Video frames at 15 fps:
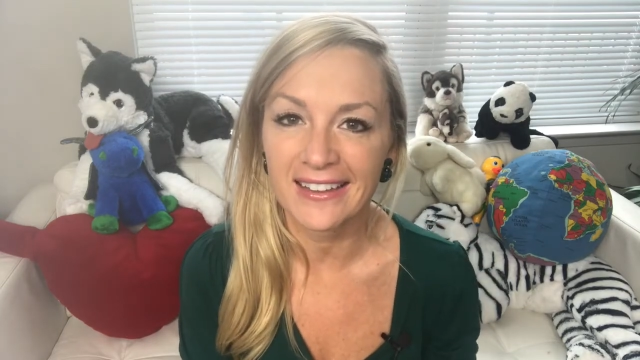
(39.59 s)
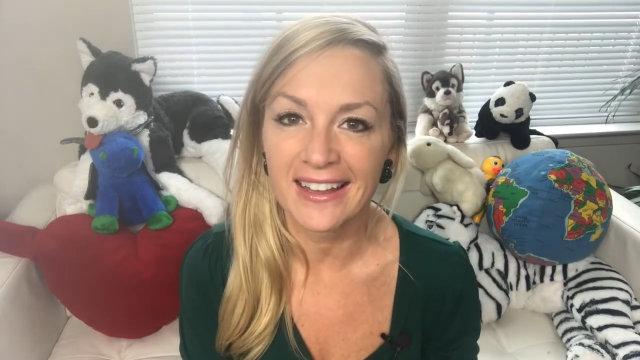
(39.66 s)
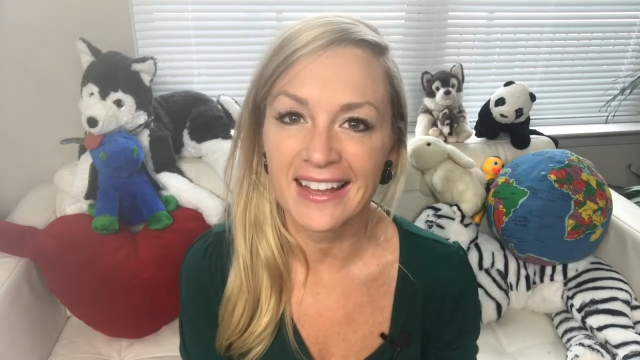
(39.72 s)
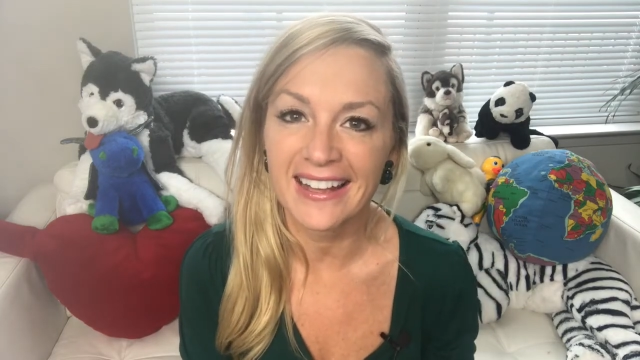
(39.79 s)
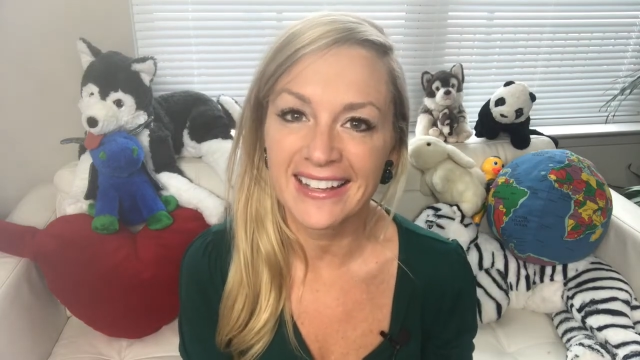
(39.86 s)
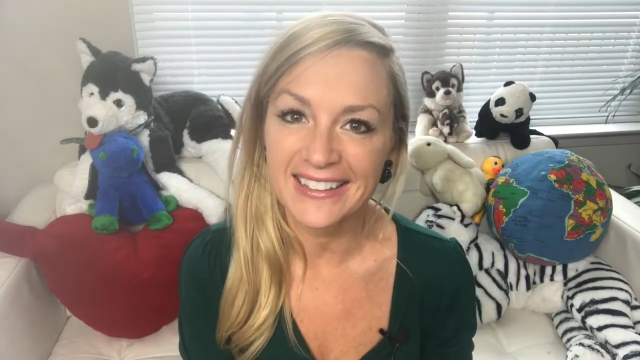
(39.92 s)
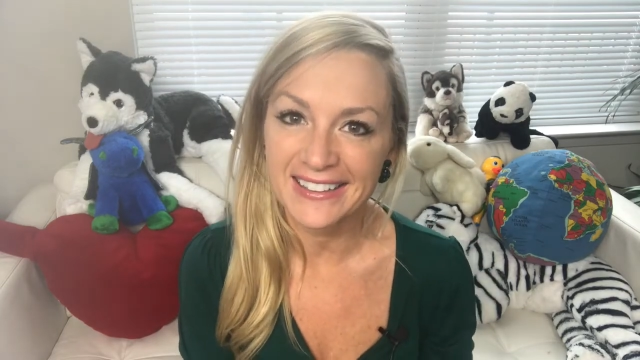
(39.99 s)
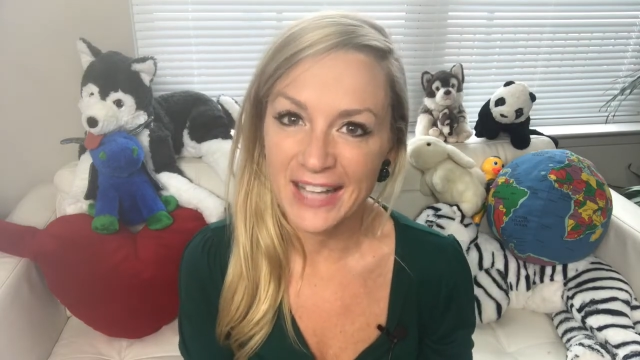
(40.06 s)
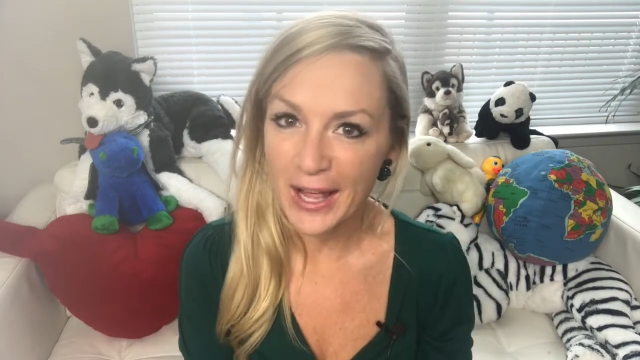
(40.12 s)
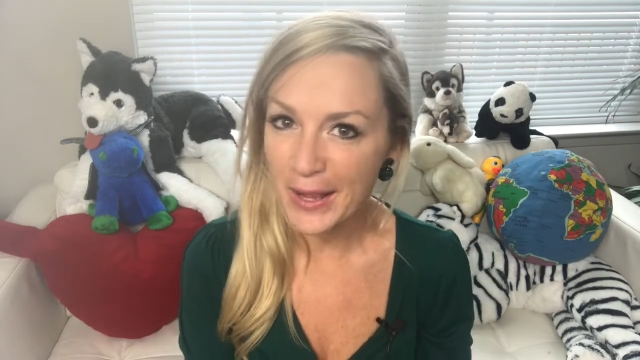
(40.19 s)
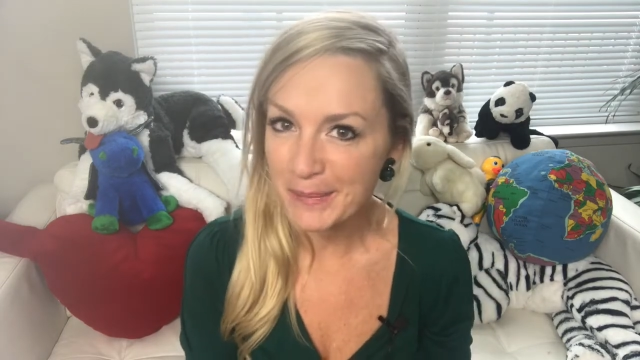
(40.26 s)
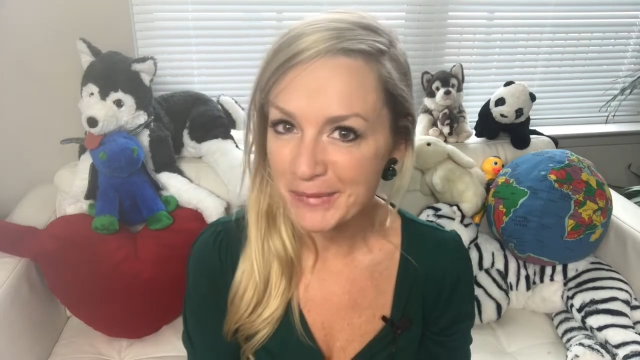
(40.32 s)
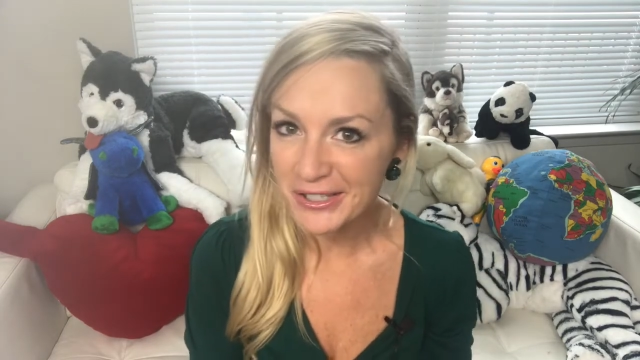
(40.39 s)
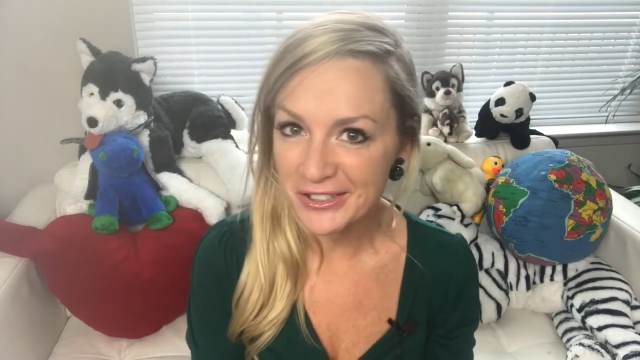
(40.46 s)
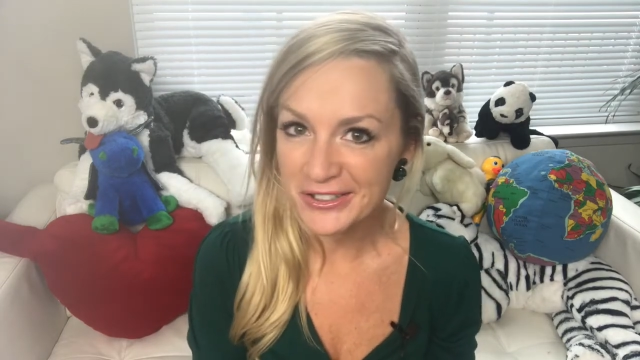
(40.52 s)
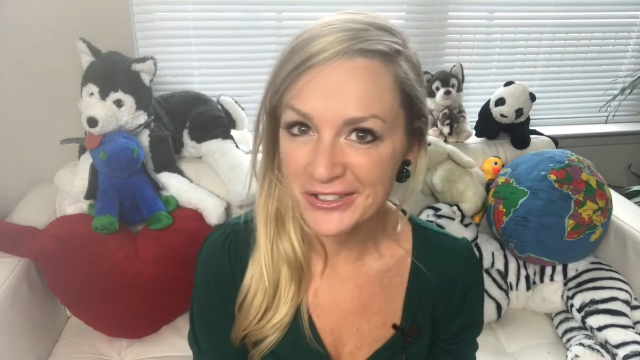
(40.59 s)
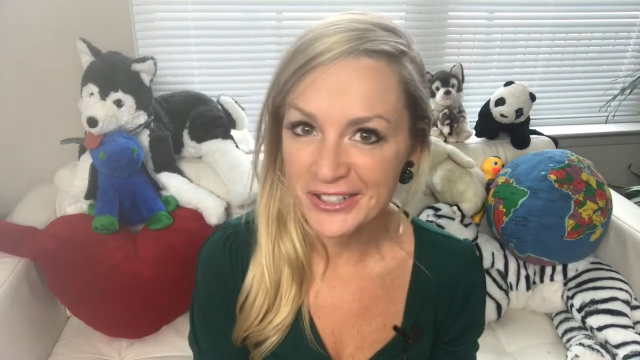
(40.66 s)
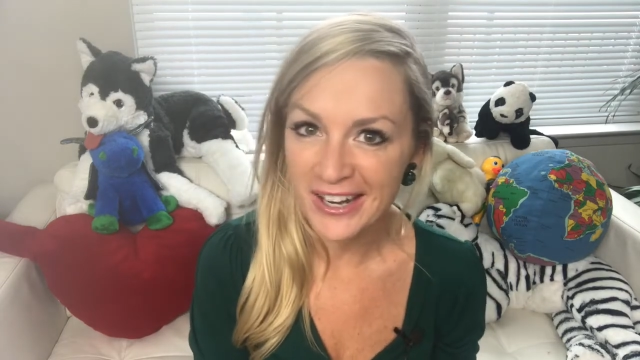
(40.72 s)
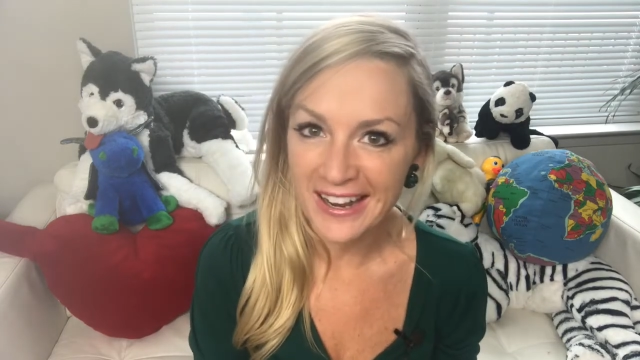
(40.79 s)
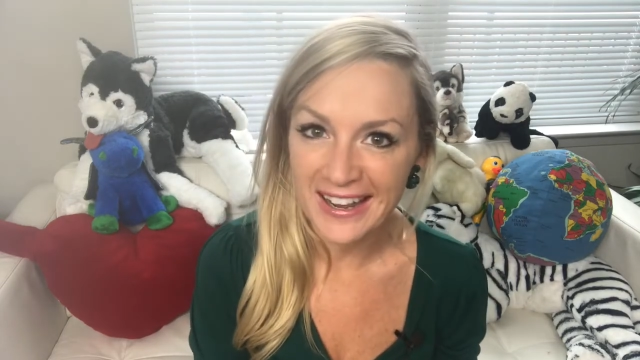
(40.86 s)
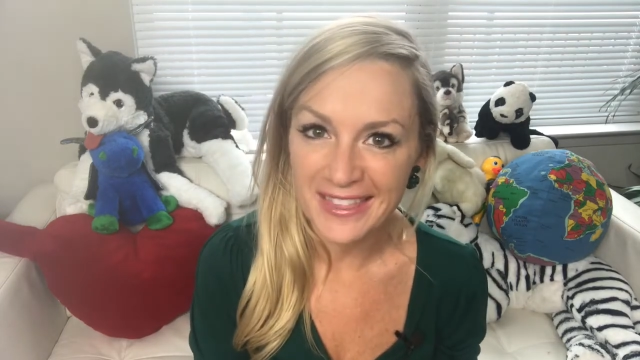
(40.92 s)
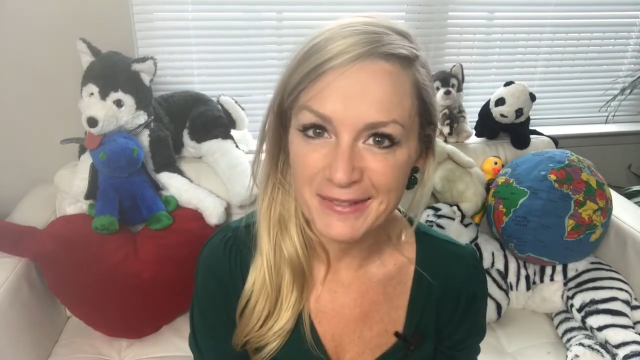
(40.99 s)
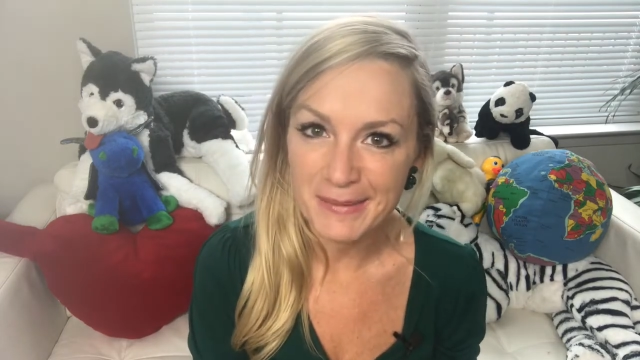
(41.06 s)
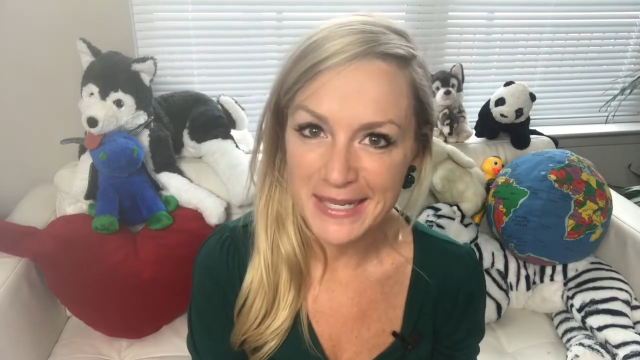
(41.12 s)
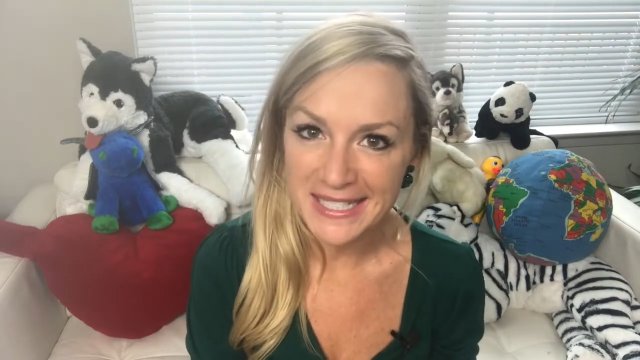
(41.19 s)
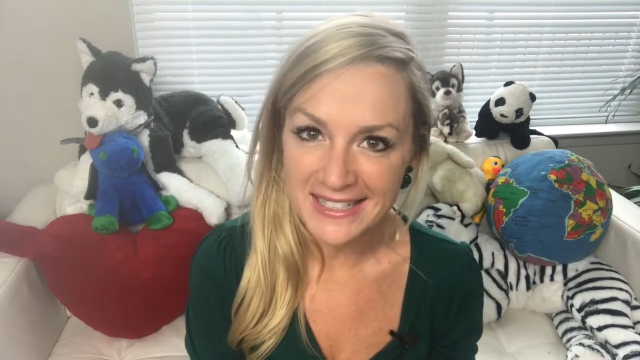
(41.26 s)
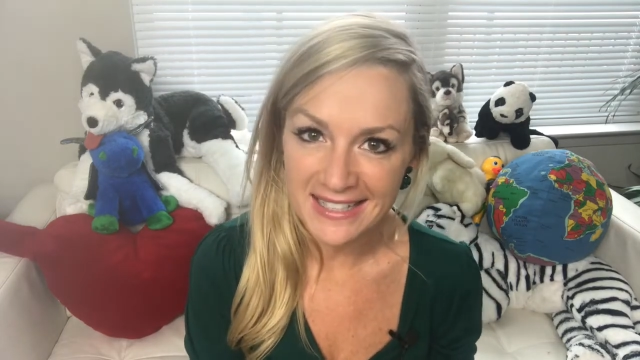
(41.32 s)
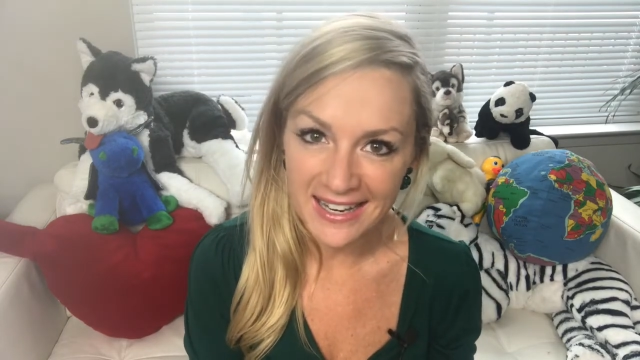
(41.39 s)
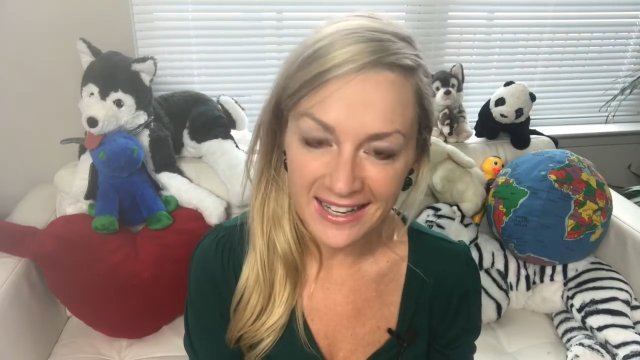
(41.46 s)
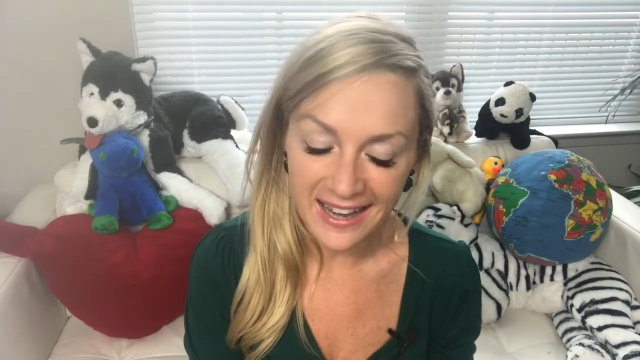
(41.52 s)
and I'm gonna try the
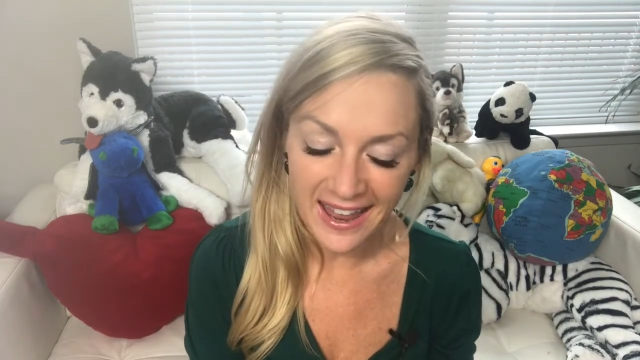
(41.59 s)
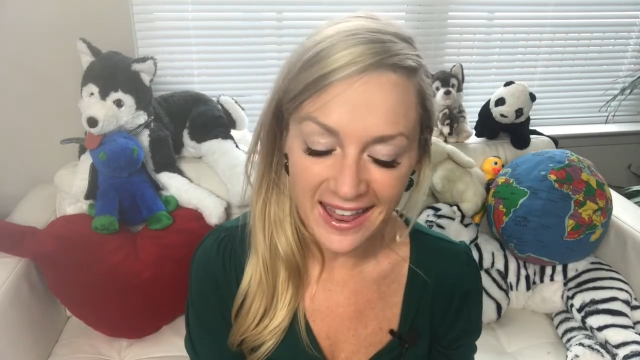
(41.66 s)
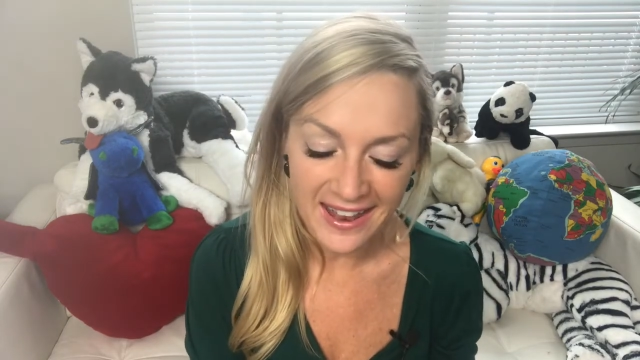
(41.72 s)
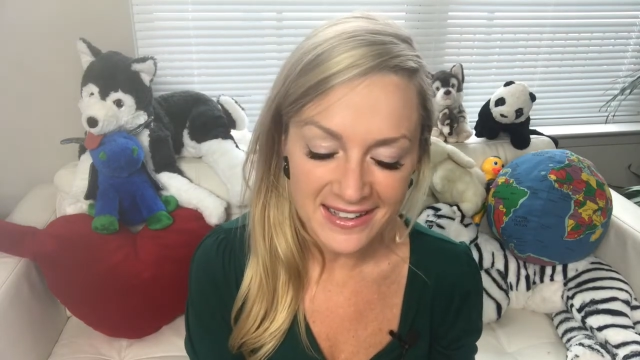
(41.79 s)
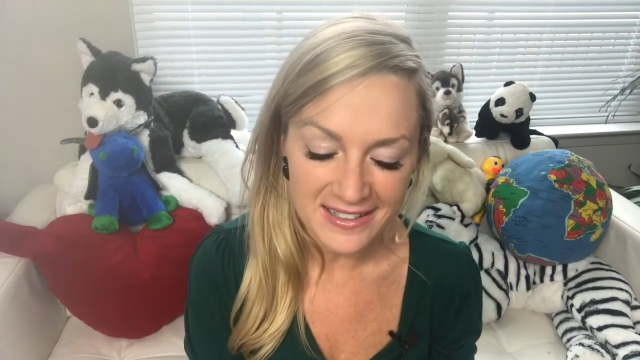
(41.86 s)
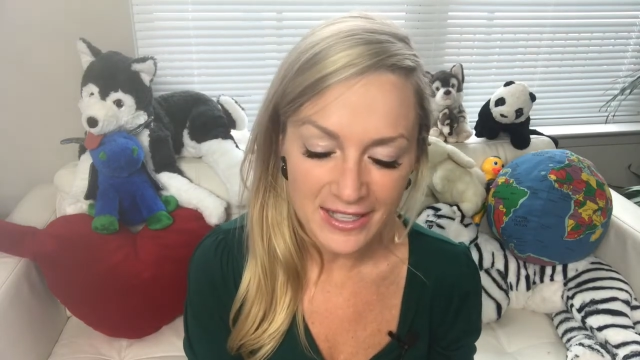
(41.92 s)
best I can